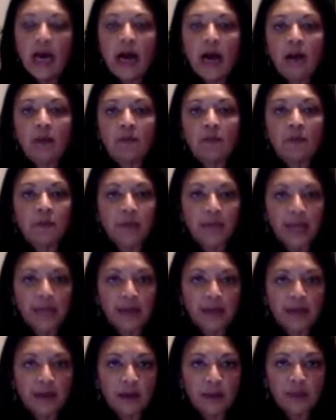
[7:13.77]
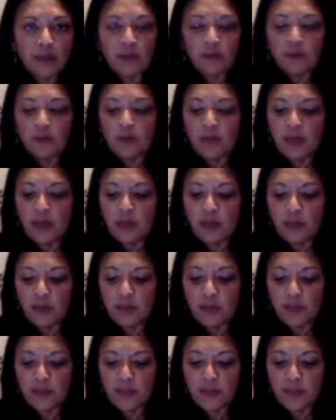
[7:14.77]
from an economic, from a health
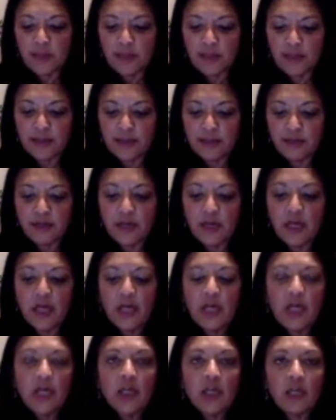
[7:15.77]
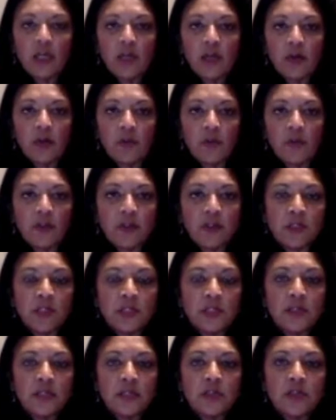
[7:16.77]
perspective.
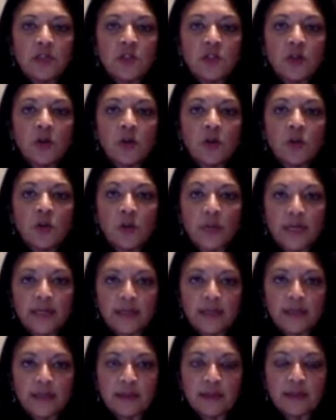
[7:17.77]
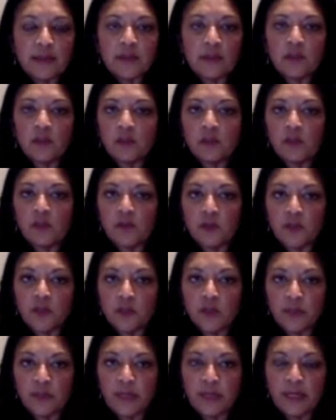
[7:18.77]
There's no reason to
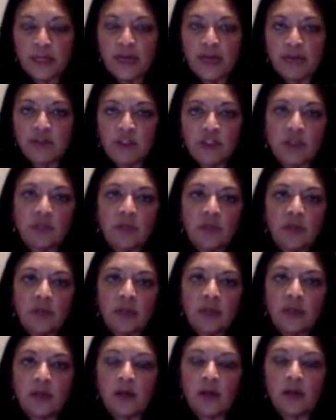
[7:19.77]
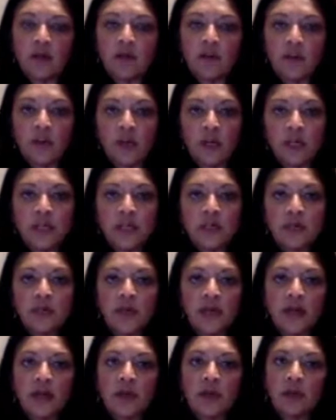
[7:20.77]
force women to have children. If you're going to do
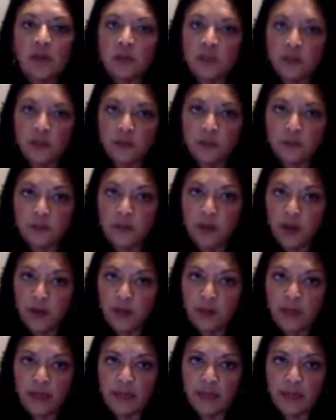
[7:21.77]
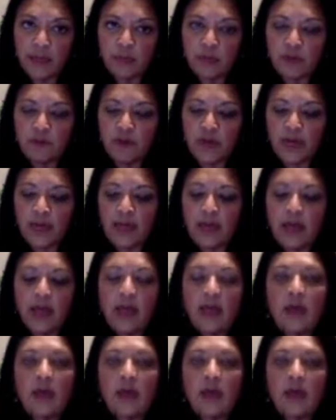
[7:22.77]
that, you also ought to be able to provide